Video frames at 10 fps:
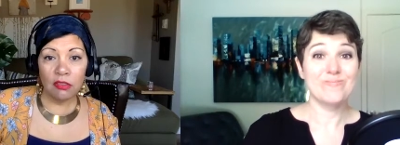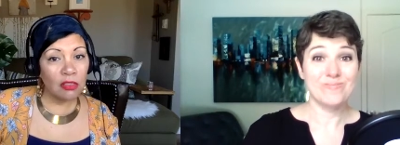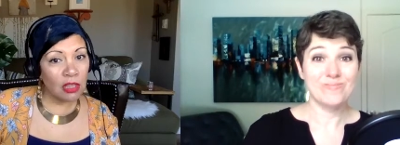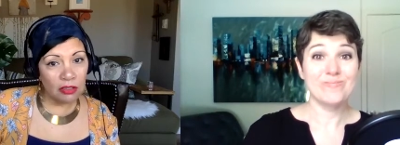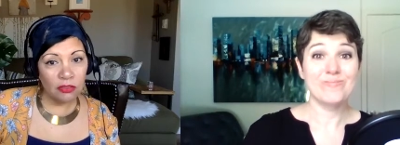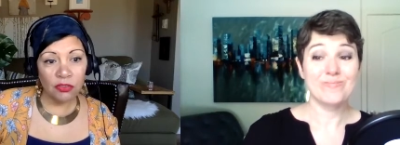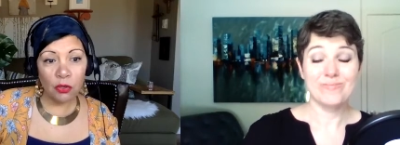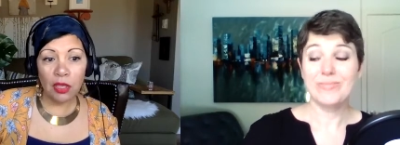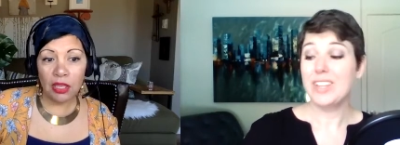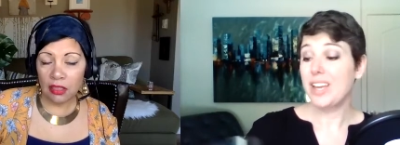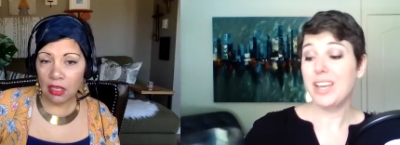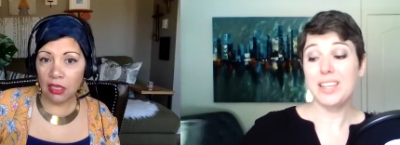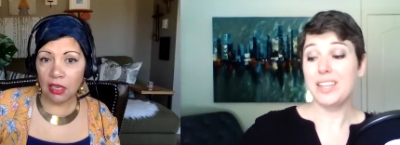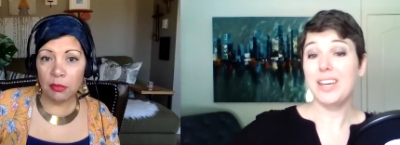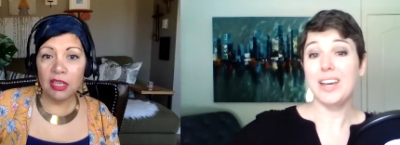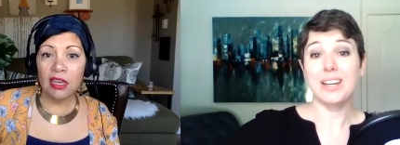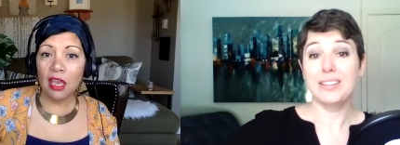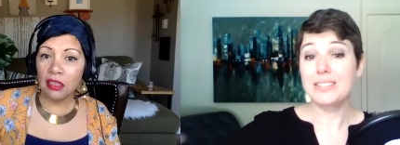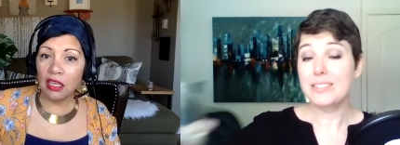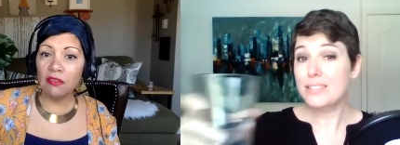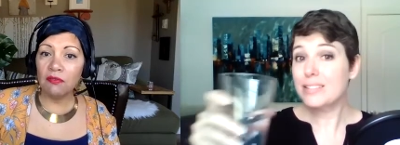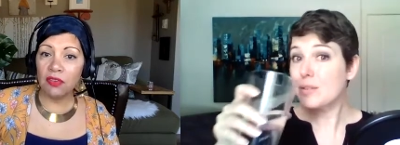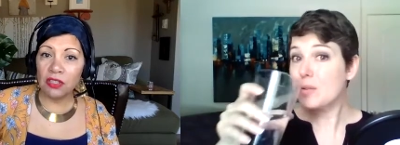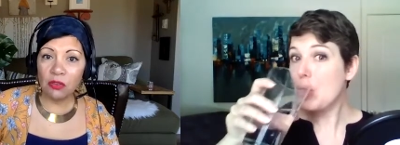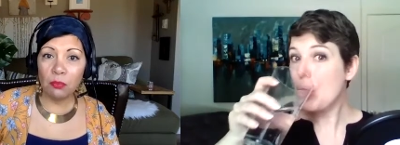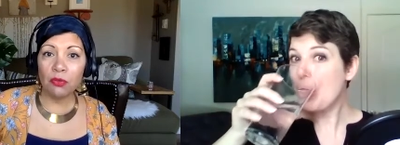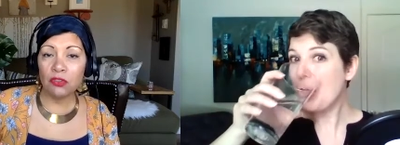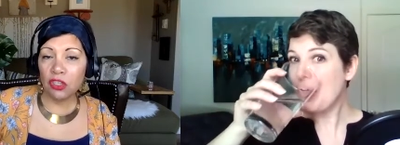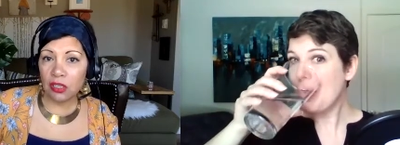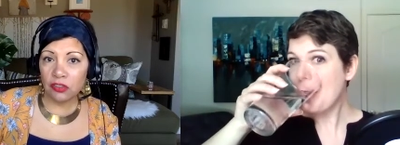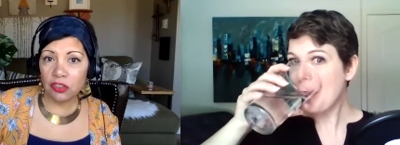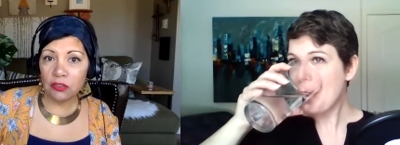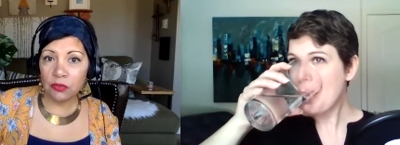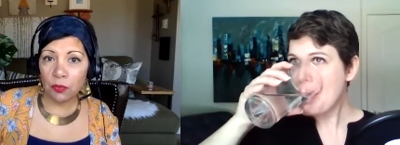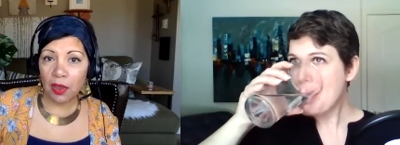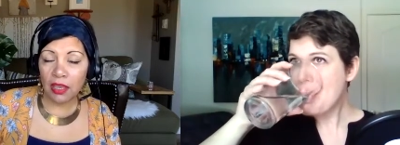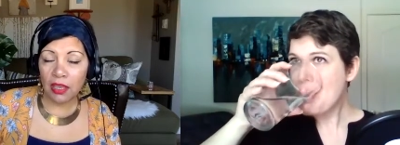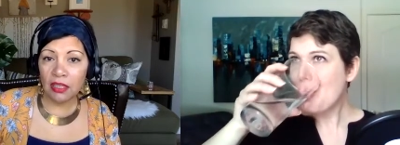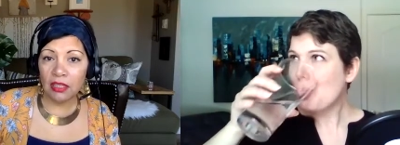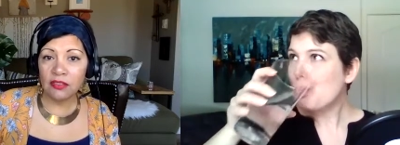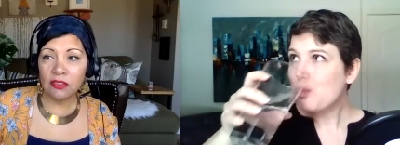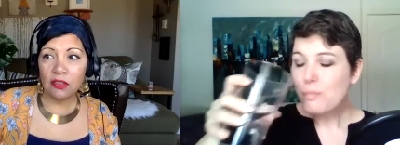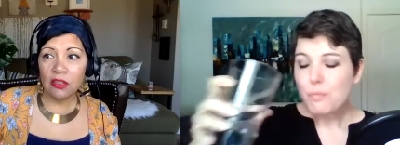Speaker 1: they, so they think i mean yeah. nothing visible changes right it's